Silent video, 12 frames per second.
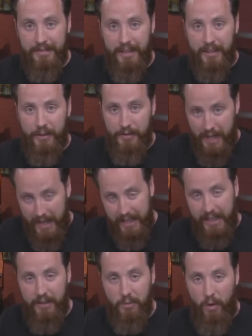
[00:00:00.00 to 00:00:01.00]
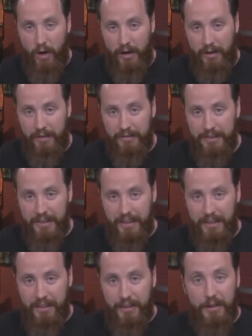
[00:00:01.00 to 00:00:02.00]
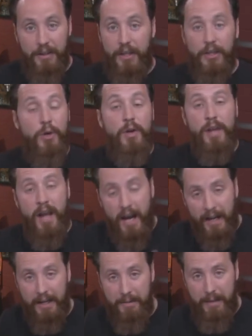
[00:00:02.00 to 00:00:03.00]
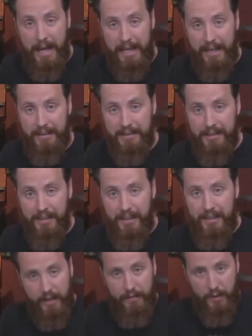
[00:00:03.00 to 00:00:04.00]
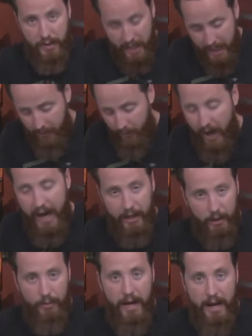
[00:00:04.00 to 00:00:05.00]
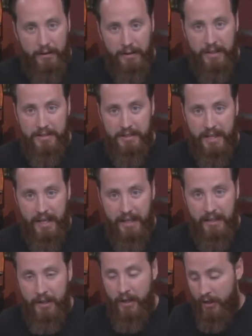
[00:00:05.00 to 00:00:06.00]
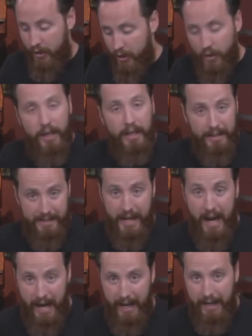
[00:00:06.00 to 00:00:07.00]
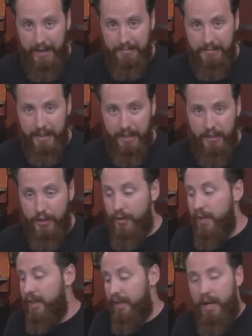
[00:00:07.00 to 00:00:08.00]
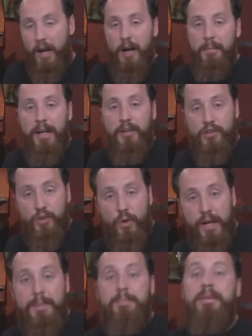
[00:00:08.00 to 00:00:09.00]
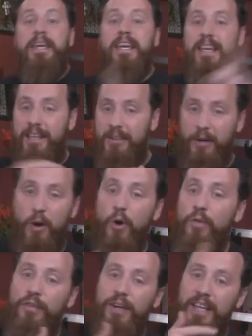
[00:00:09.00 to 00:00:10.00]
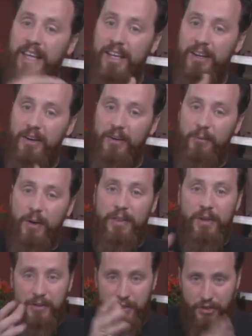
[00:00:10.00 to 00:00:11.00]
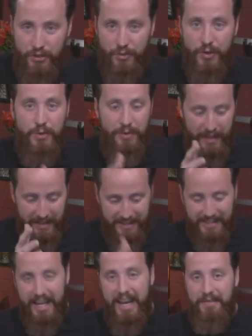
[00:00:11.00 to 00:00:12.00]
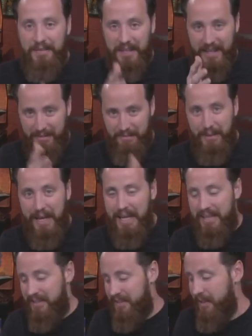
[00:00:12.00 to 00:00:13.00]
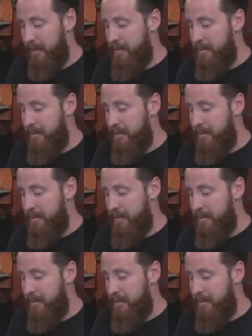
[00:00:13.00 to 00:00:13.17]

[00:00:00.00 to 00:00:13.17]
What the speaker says: you're taking in water. Look, you're not going to make it. If you keep riding around in this thing, you're going to die. You need to come and join me over here where there's truth and safety and peace."